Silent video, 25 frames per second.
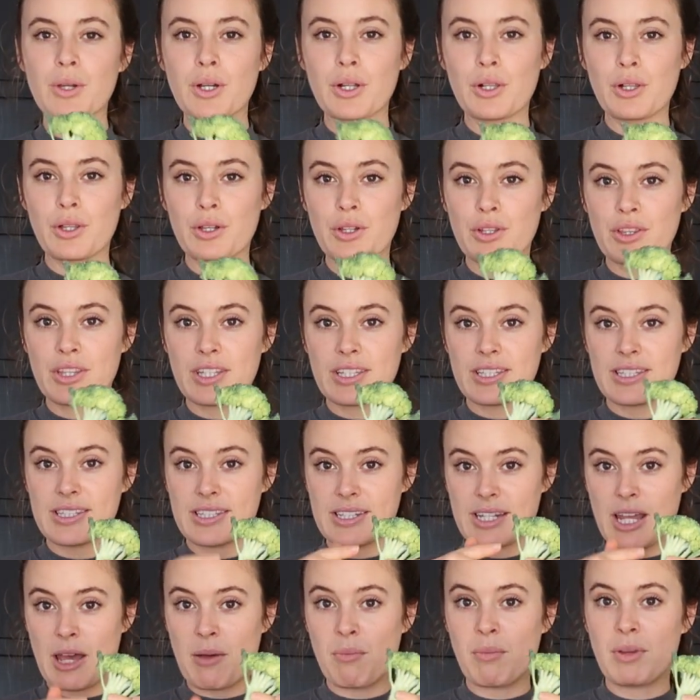include the
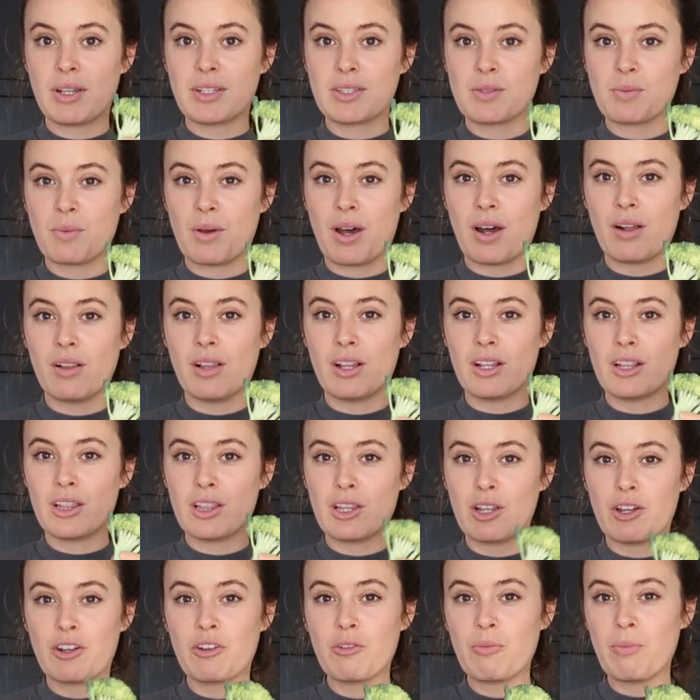stem as well. A
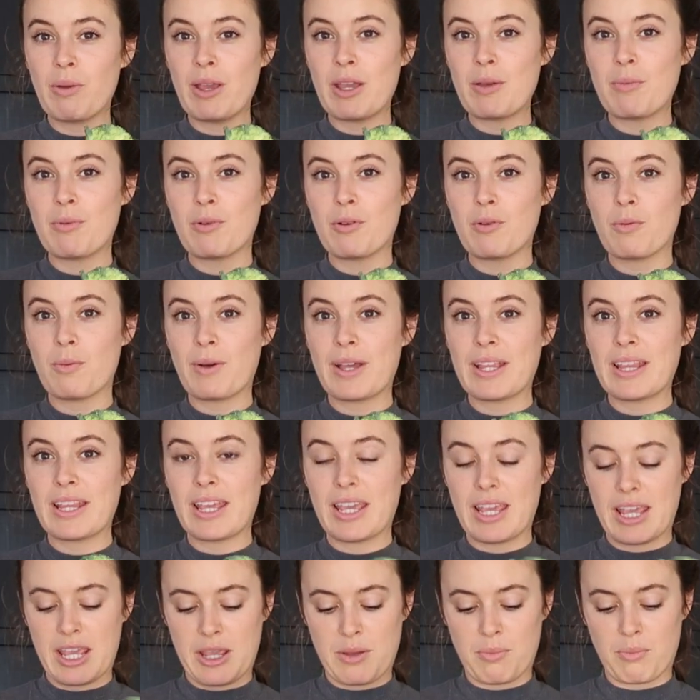lot of people, when
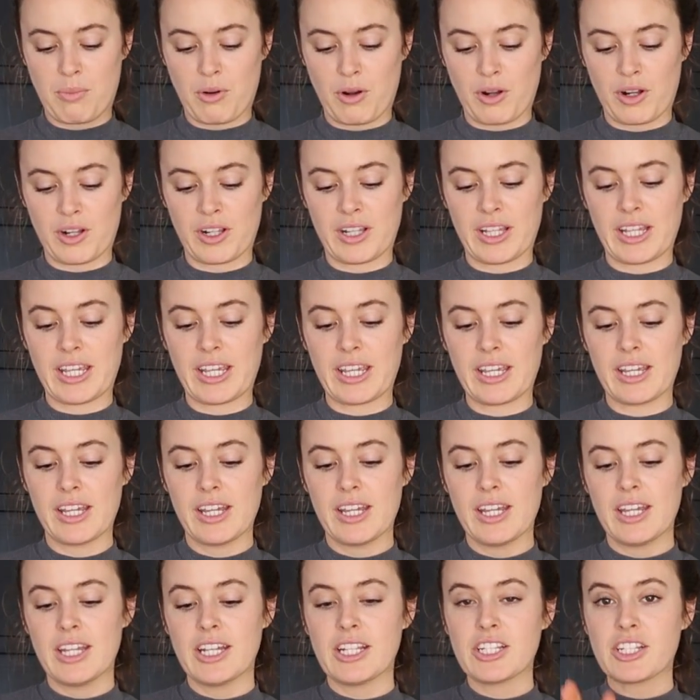they eat broccoli,
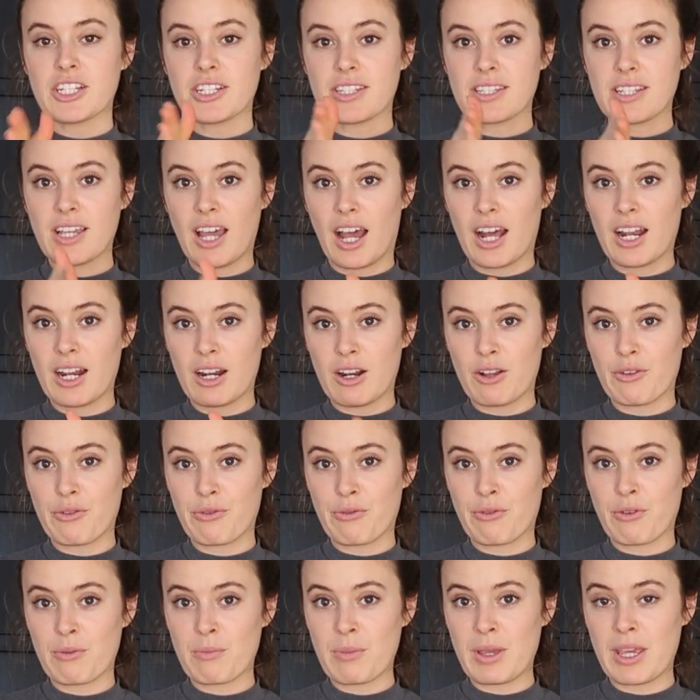just cut it
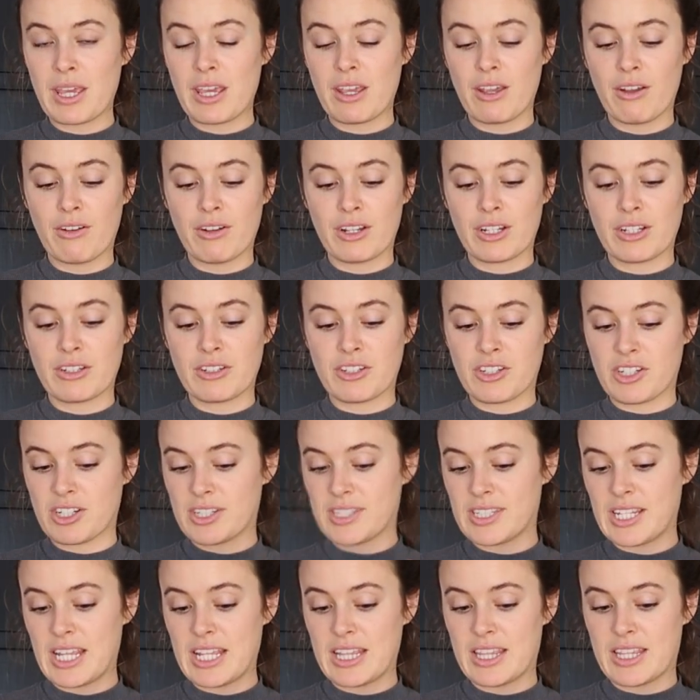off from here and
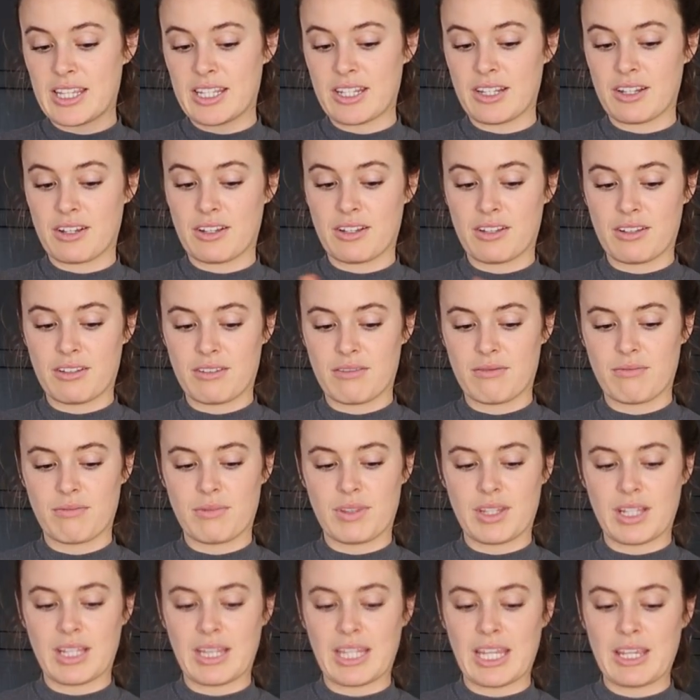just eat the
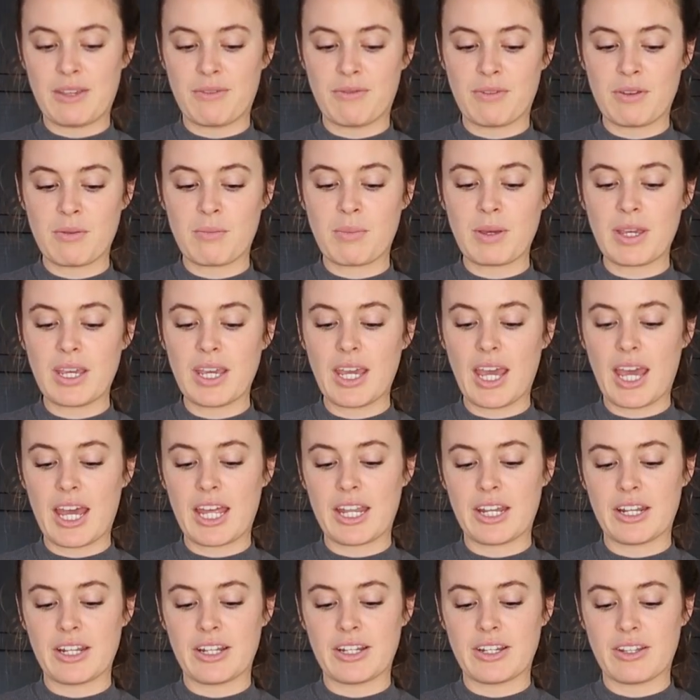leafy bit
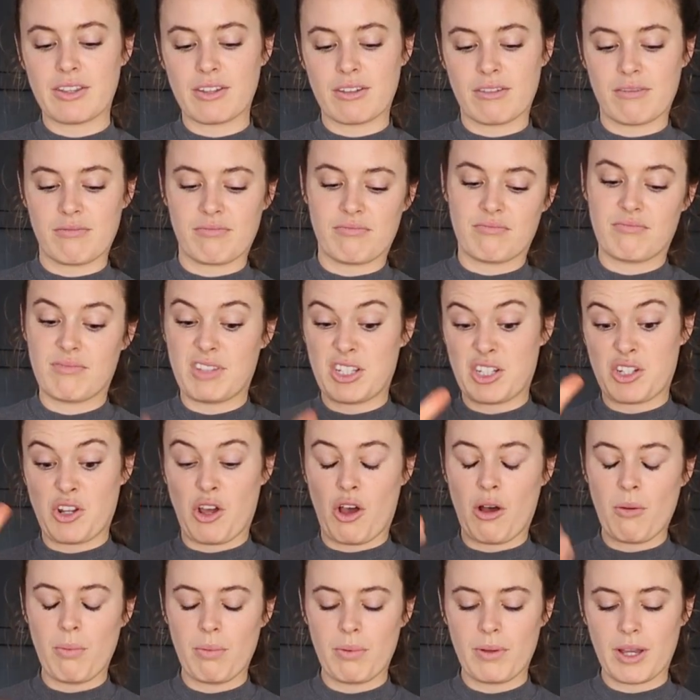and the
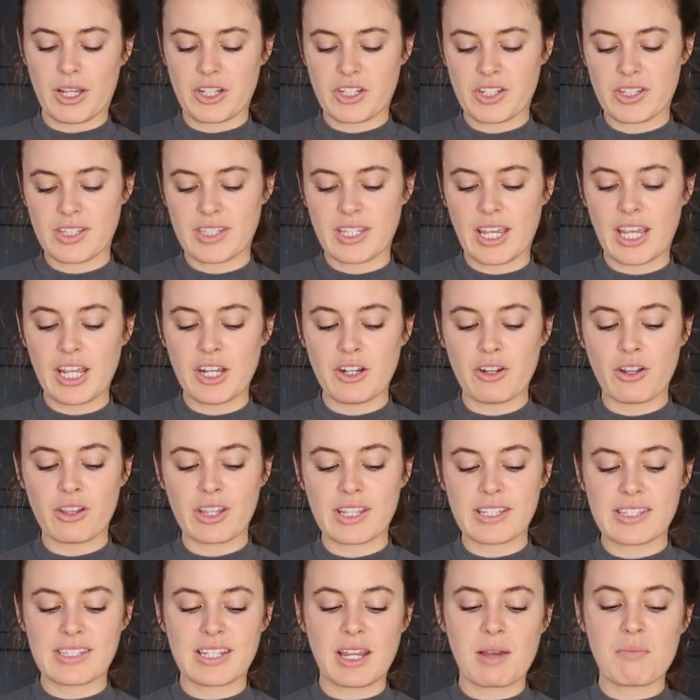top, I should say, not
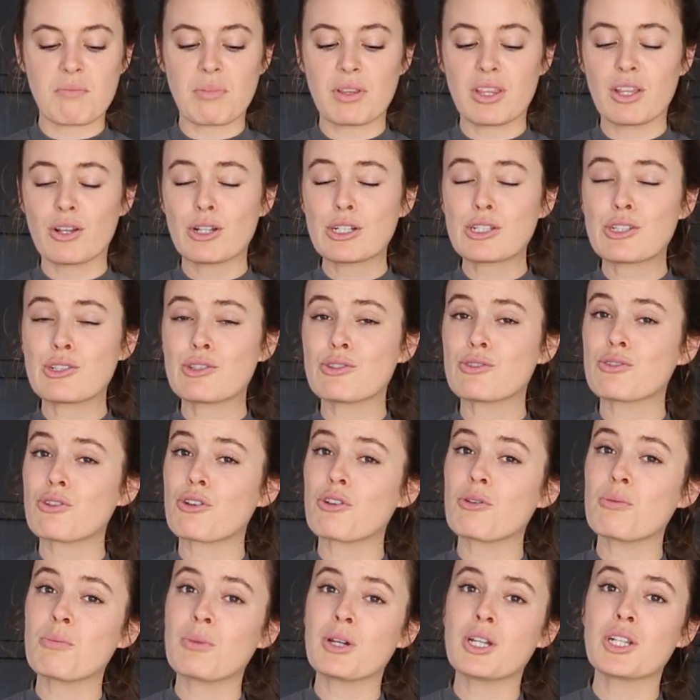the stem. But there is
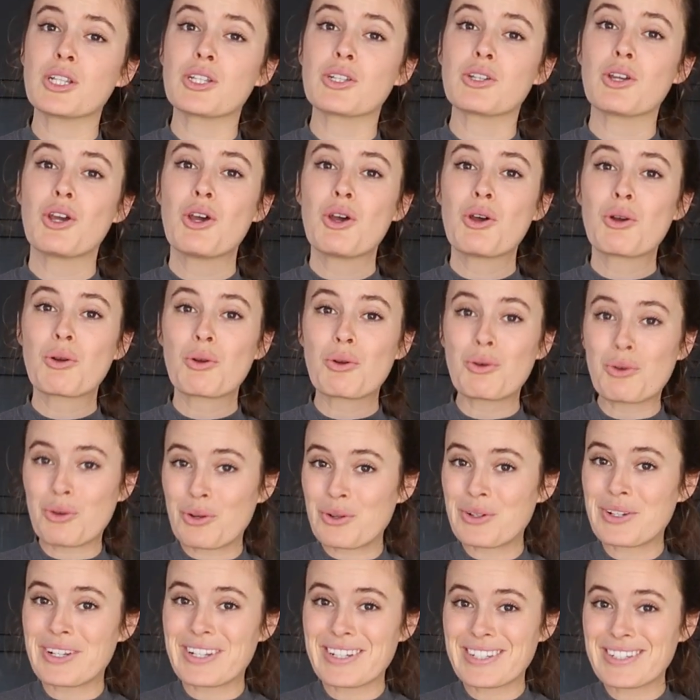so much
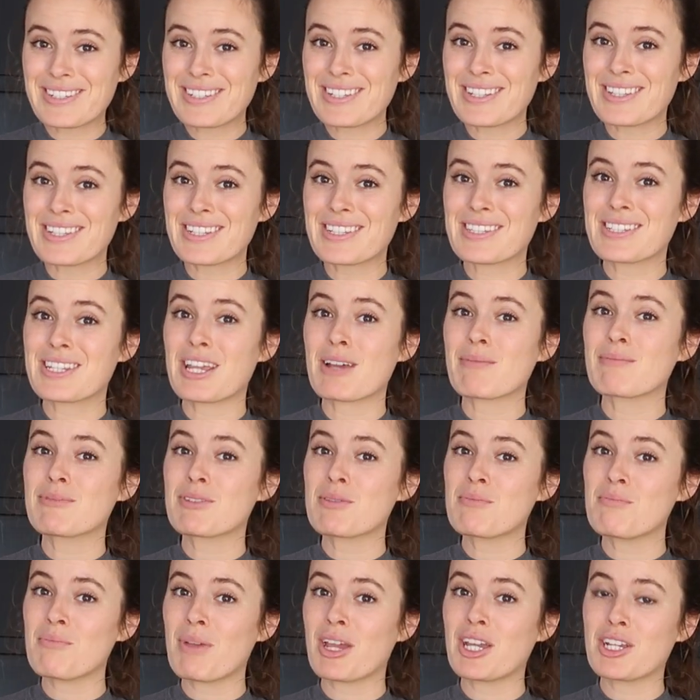goodness in the stem,
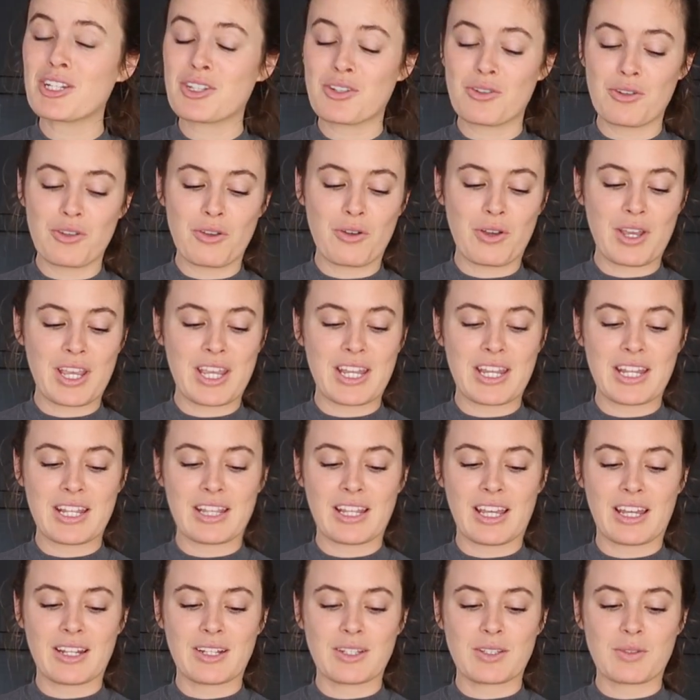so make sure you're eating
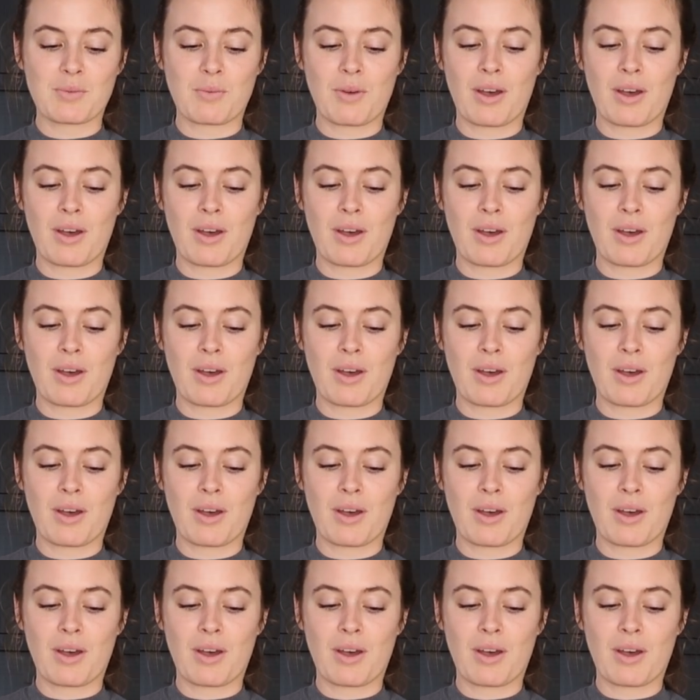that as